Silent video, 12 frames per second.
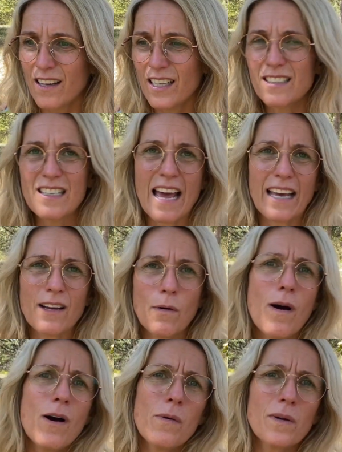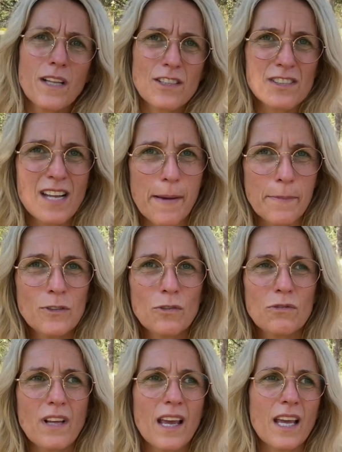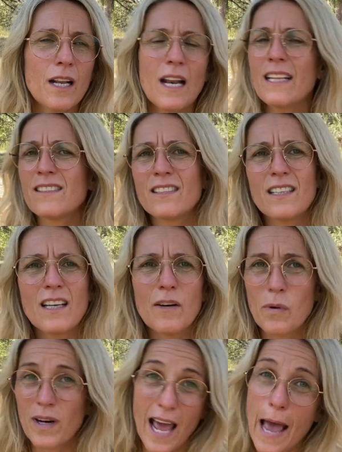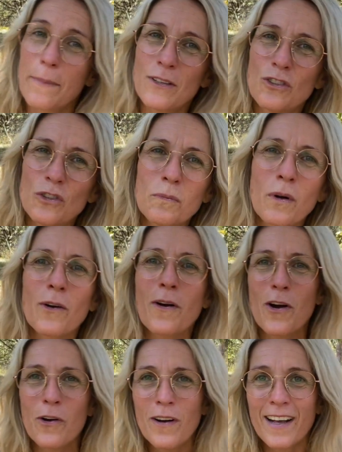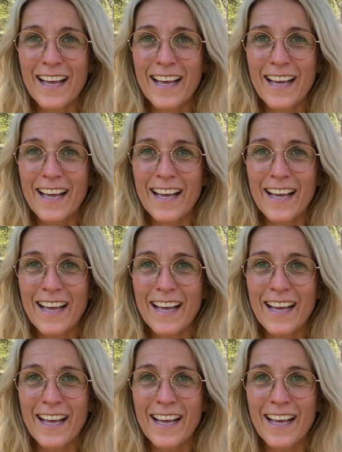It's like, oh, it doesn't happen today, let's see what happens tomorrow.